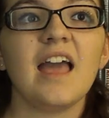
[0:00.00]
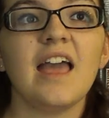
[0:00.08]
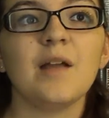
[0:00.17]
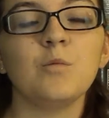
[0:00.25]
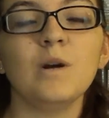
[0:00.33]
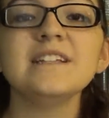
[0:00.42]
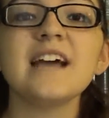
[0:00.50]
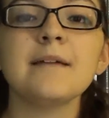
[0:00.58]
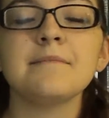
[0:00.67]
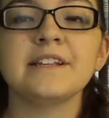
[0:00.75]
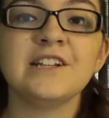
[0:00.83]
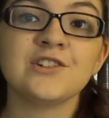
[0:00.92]
And one
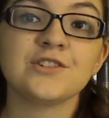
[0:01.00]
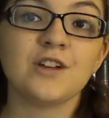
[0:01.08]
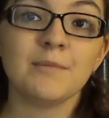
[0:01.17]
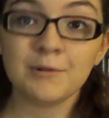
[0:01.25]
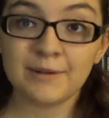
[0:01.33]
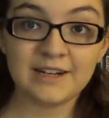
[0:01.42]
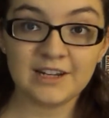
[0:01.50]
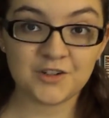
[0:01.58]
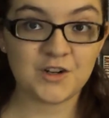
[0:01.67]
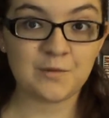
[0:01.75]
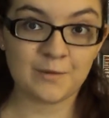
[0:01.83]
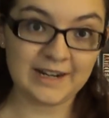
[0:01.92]
time my teacher saw me reading
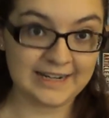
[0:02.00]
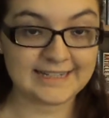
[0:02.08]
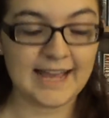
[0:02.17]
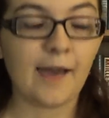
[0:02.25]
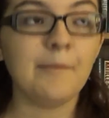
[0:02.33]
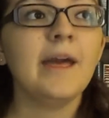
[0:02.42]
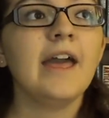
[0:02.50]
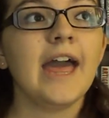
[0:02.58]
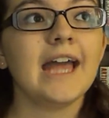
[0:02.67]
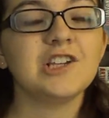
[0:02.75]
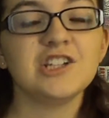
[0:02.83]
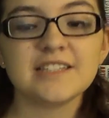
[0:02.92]
during reading time,
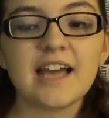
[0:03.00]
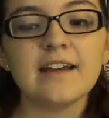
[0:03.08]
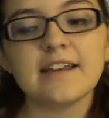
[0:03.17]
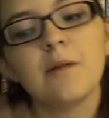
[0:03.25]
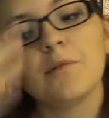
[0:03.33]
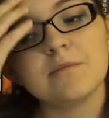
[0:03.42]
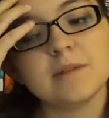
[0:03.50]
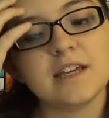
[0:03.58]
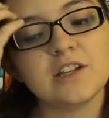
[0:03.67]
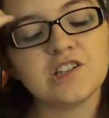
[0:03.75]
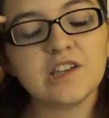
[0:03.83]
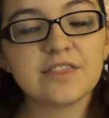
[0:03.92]
and she sat down with
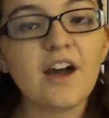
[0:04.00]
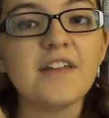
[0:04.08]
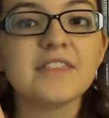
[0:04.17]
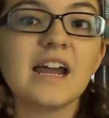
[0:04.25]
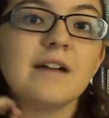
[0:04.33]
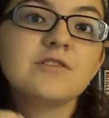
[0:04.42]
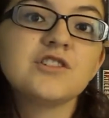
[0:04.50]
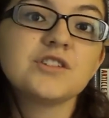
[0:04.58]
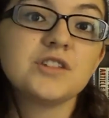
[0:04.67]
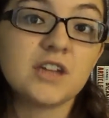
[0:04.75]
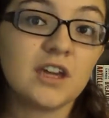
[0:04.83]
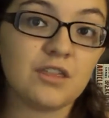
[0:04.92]
me and she thought that I was
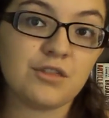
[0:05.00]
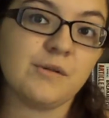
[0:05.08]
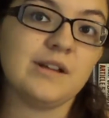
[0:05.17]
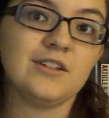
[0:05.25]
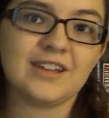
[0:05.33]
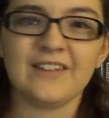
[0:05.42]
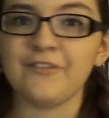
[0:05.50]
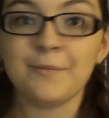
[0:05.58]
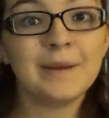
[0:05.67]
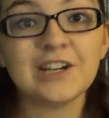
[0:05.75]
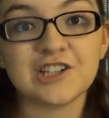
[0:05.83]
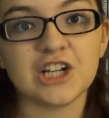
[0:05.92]
just looking for
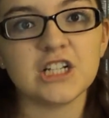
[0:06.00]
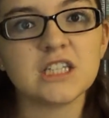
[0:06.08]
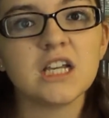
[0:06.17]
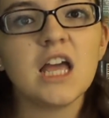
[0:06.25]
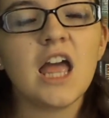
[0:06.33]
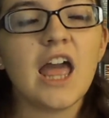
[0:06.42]
pictures.